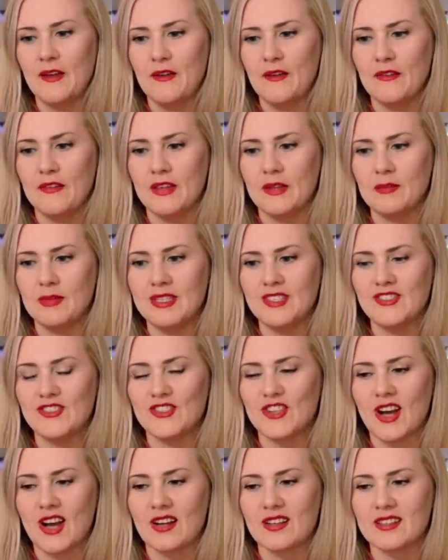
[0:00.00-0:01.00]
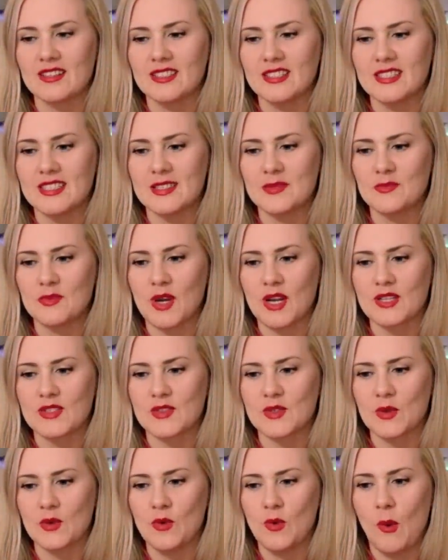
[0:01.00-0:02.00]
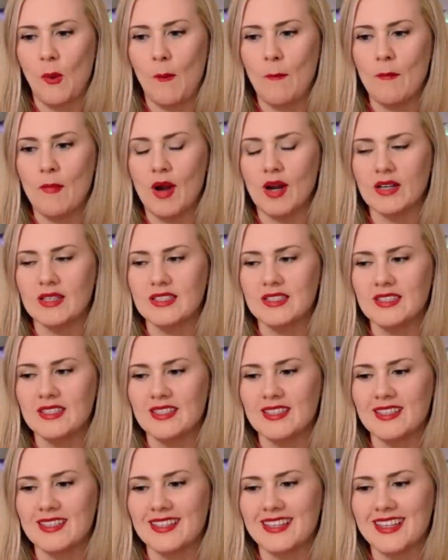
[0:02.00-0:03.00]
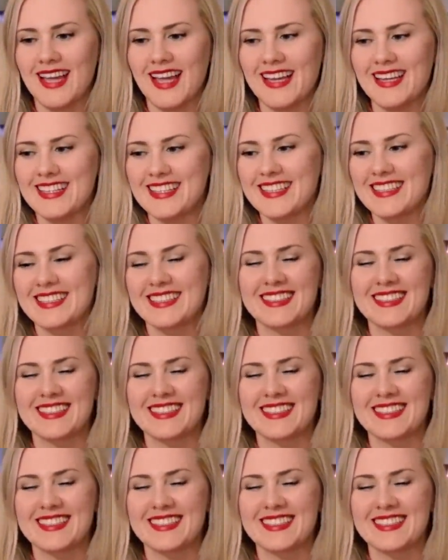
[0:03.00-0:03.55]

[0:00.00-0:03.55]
Phoebe's Chocolate Espresso Mugged Cake.